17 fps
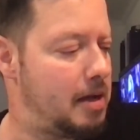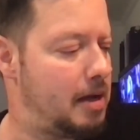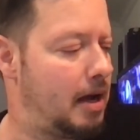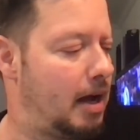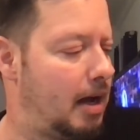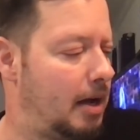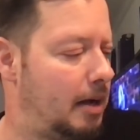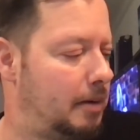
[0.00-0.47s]

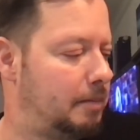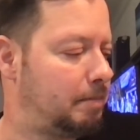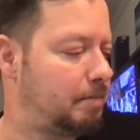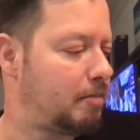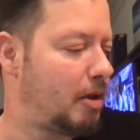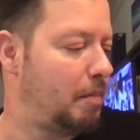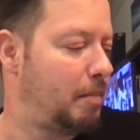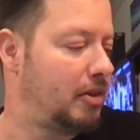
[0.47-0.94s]

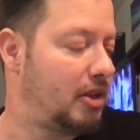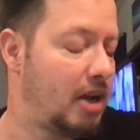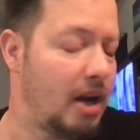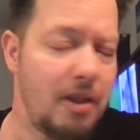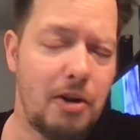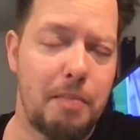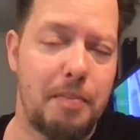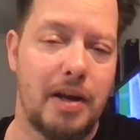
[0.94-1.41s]
But the
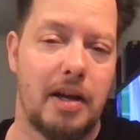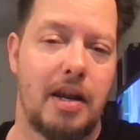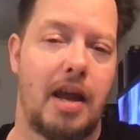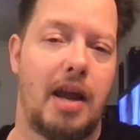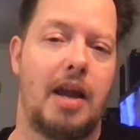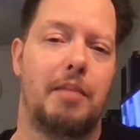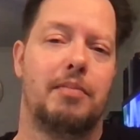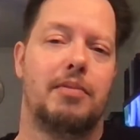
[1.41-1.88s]
other big
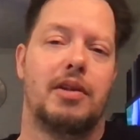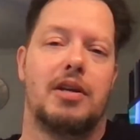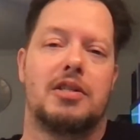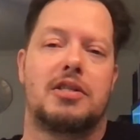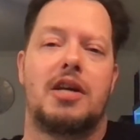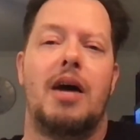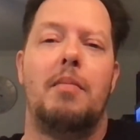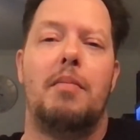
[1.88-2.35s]
name that
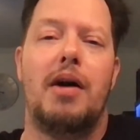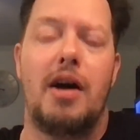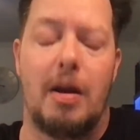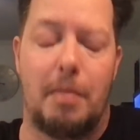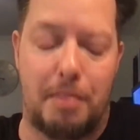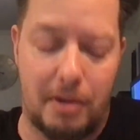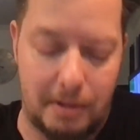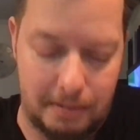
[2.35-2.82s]
has come
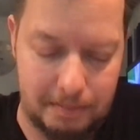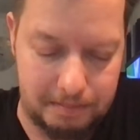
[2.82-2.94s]
up